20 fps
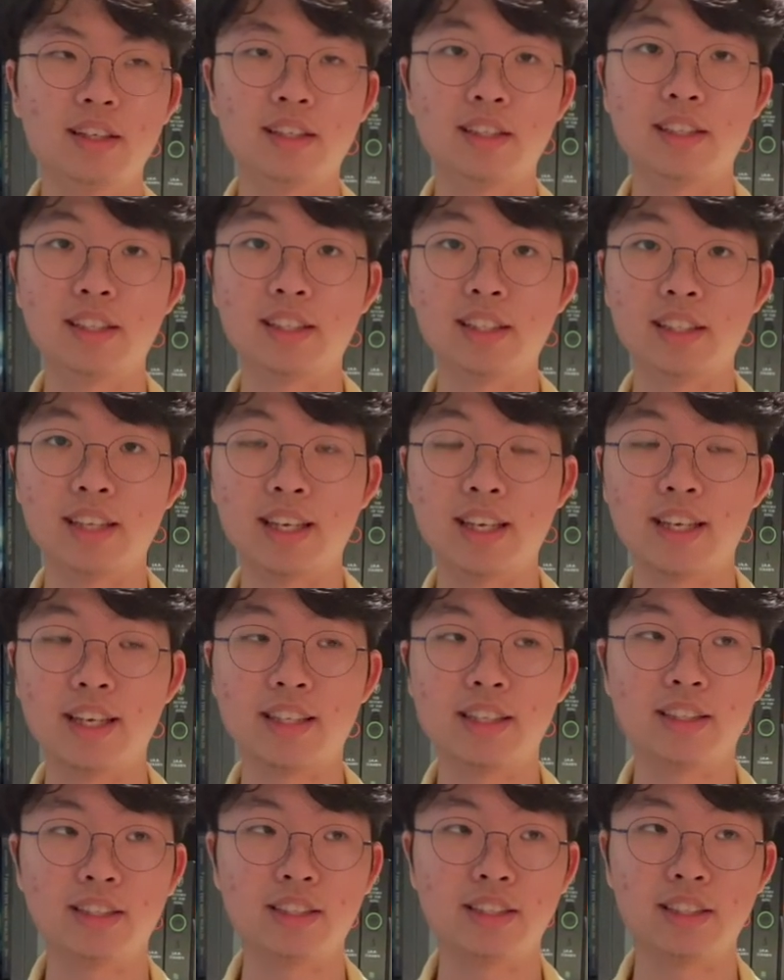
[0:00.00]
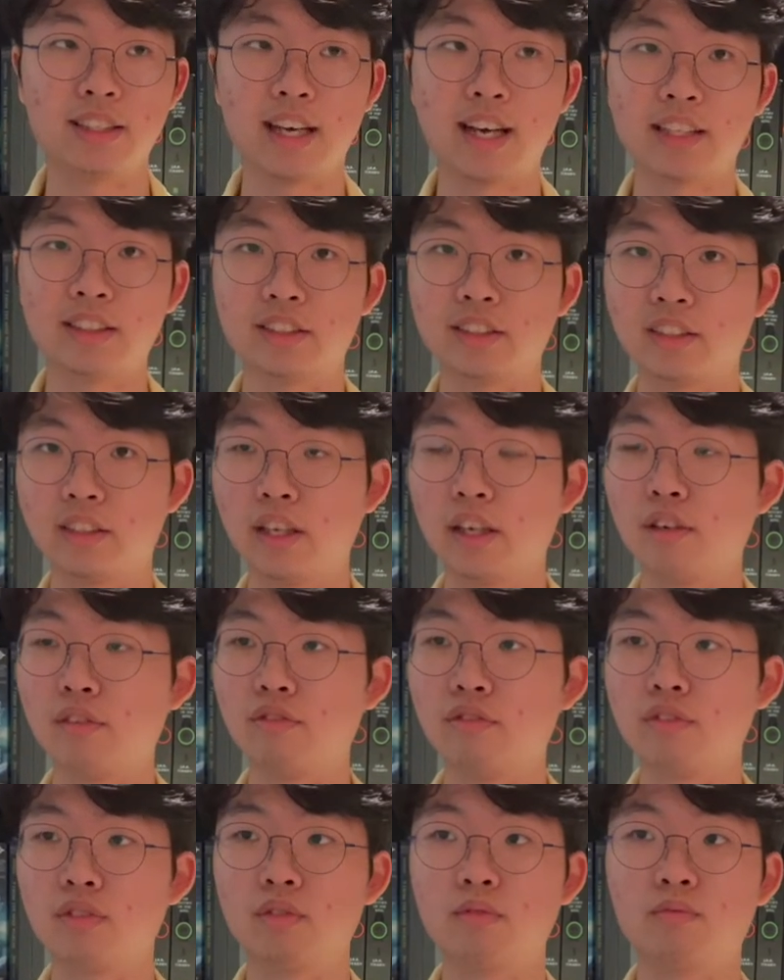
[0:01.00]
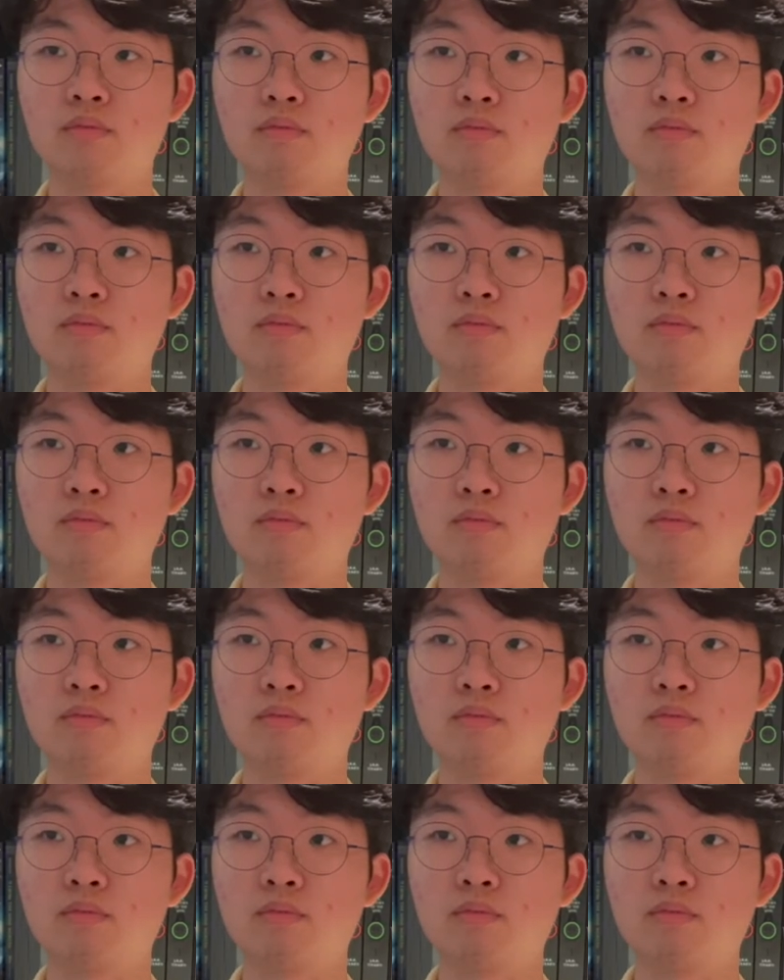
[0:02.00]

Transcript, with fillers: he is he has lived